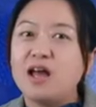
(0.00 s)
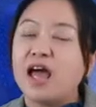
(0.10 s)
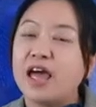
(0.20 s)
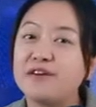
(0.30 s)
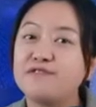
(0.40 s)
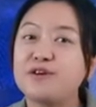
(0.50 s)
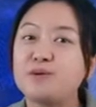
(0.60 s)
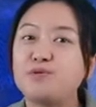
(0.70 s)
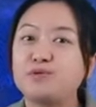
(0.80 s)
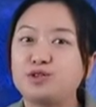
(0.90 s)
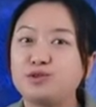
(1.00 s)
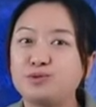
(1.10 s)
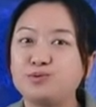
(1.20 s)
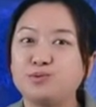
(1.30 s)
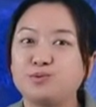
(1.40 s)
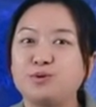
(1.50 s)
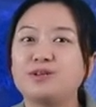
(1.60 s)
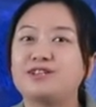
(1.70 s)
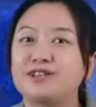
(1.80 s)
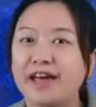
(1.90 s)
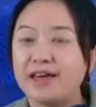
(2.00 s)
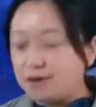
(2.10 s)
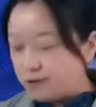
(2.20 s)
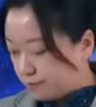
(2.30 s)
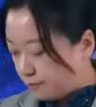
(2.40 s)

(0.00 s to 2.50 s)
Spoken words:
If we put 2 together,